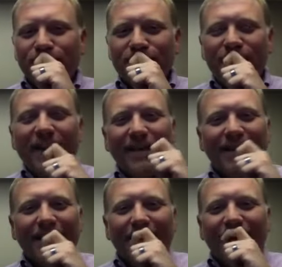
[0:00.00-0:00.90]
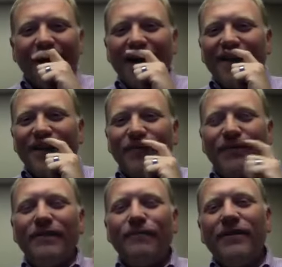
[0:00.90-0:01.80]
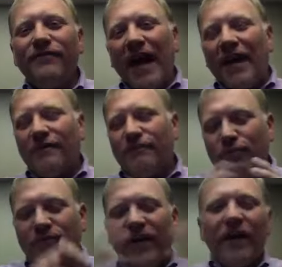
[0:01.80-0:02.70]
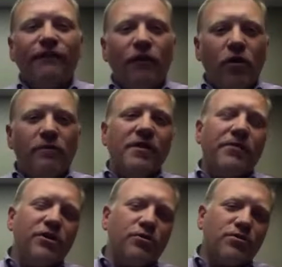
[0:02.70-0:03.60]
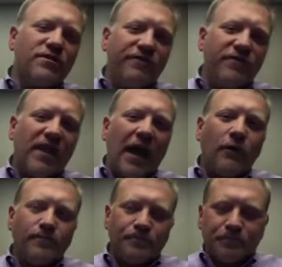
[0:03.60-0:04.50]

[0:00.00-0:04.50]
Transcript: All right, we've got a form that we use to fill out,